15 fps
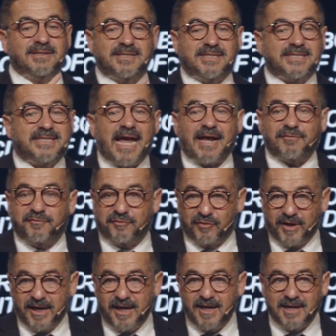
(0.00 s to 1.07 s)
set
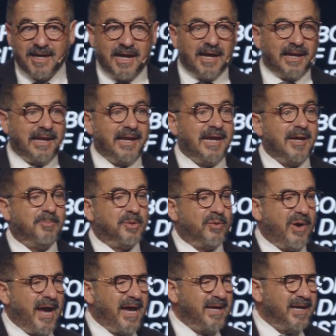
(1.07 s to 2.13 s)
free,
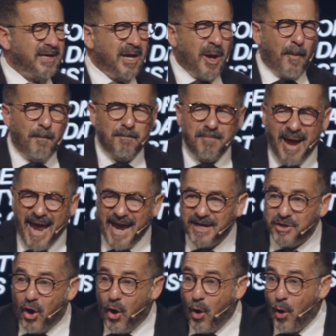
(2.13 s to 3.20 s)
liberated, made
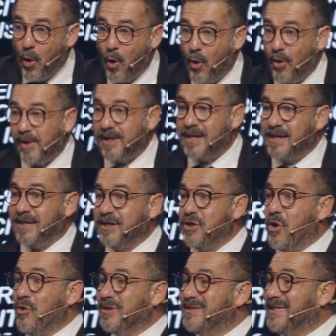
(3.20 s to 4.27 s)
whole, you
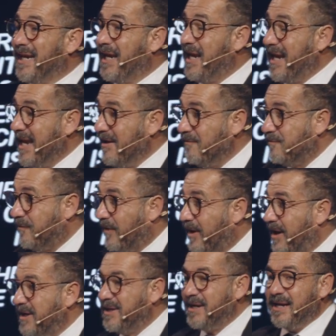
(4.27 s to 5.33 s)
know,
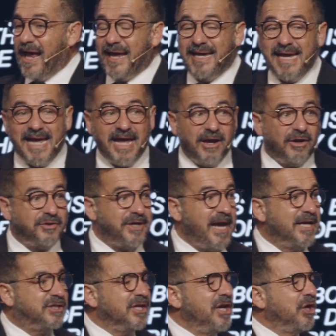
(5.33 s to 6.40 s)
delivered, healed.
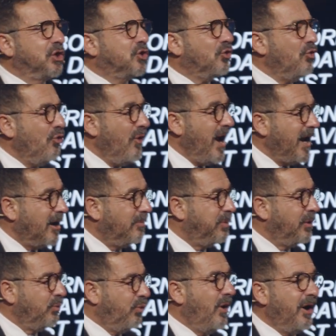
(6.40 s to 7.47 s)
It's an
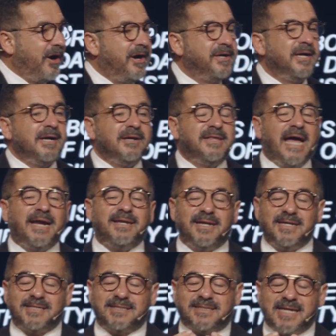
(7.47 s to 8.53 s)
incredible word that
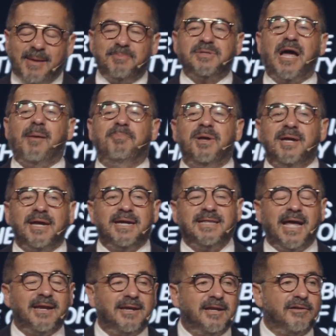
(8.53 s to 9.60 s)
is summed up in
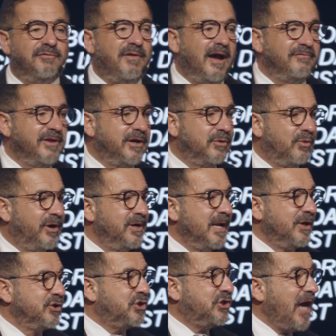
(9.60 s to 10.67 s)
that little five-letter word,
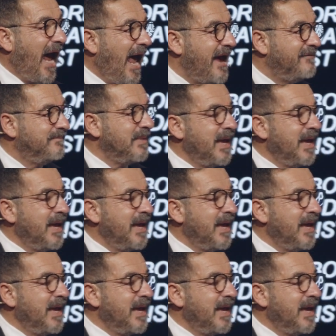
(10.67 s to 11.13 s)
"saved."